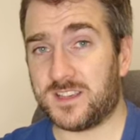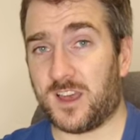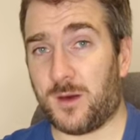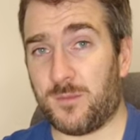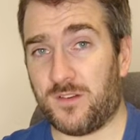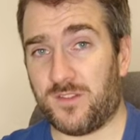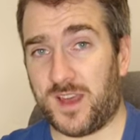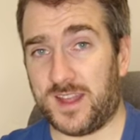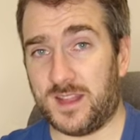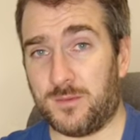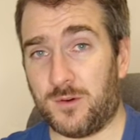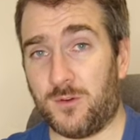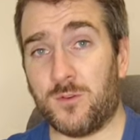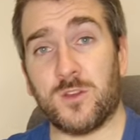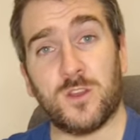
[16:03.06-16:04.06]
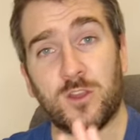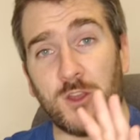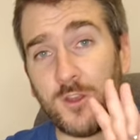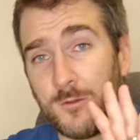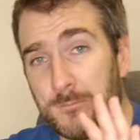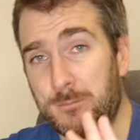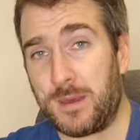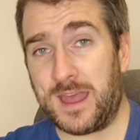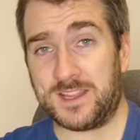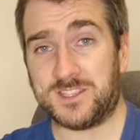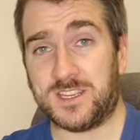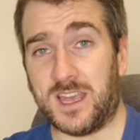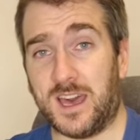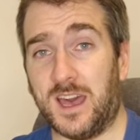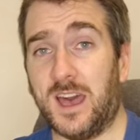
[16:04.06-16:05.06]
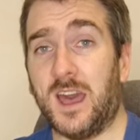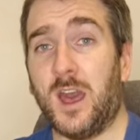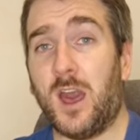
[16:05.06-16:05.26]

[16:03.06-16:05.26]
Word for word: come available, you betcha,